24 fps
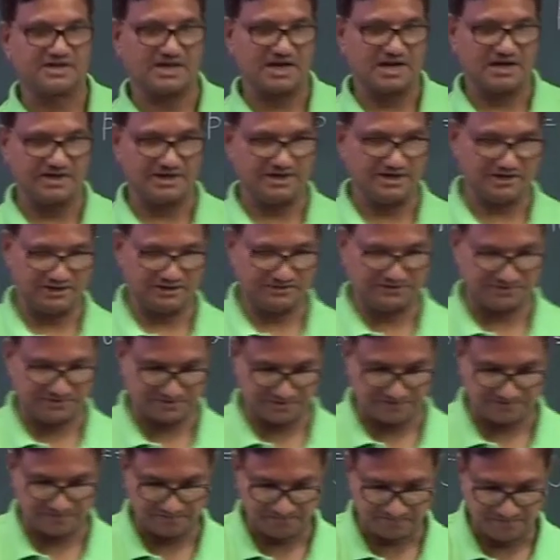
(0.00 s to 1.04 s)

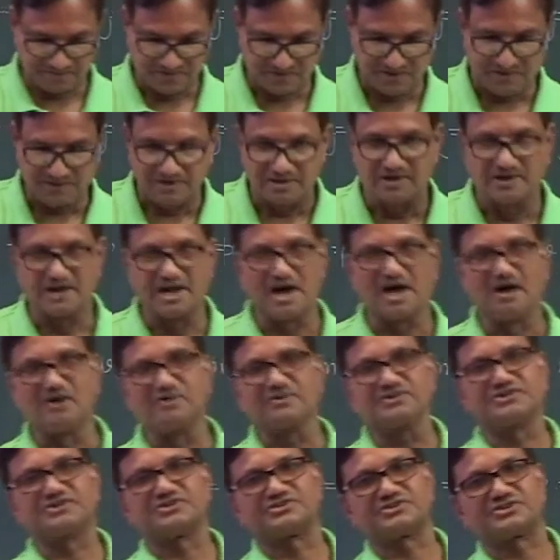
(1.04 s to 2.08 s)
kinetics. Now
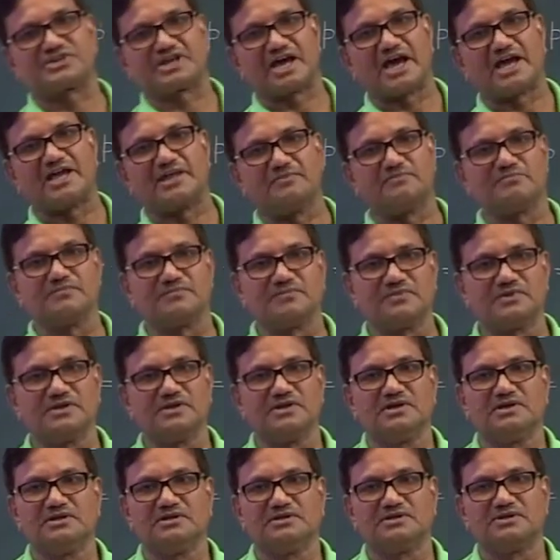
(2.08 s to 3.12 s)
it's time
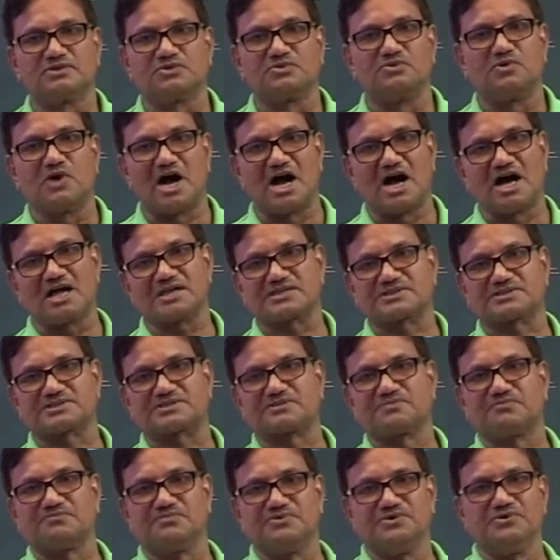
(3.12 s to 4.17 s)
to ask
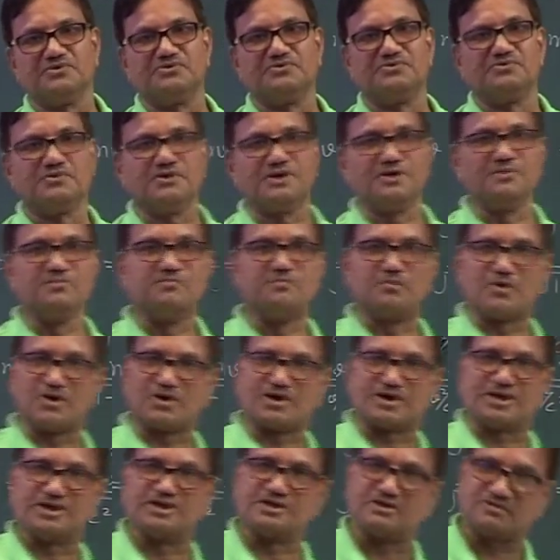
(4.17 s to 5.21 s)
few
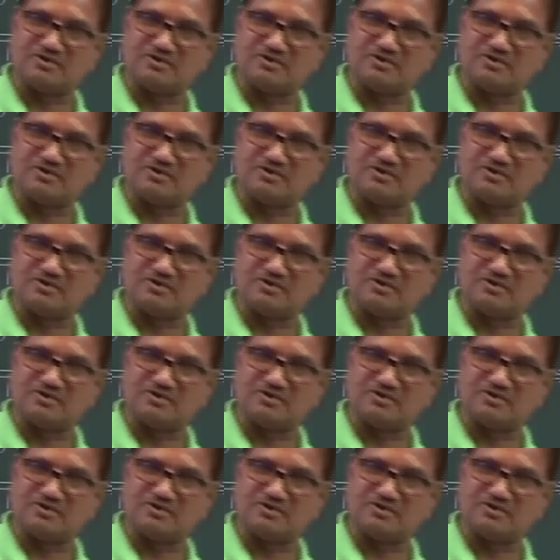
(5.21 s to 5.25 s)
important